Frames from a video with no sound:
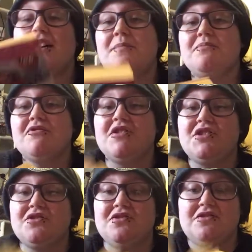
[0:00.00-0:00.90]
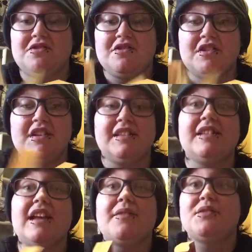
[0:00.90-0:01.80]
I'm pretty sure
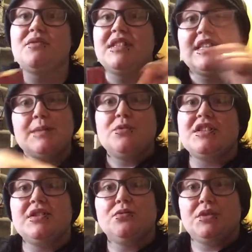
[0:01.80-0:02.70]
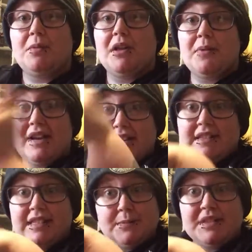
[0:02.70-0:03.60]
you have to read these books in order, by the way, in
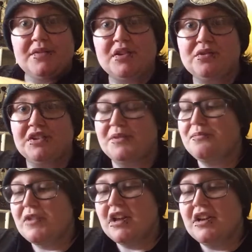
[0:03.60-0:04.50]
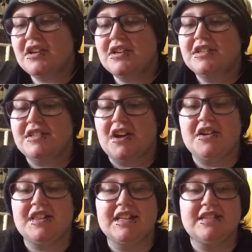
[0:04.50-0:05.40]
this specific order. So
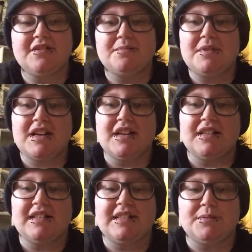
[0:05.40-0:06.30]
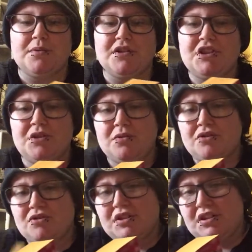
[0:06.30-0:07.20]
this will be, this is what,
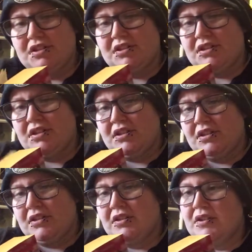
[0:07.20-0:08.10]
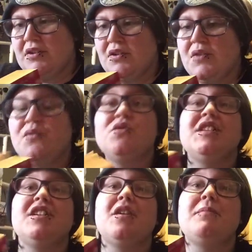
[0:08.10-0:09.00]

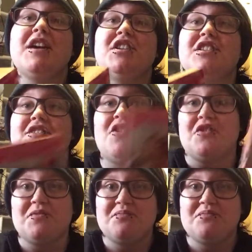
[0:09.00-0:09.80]
249 pages long.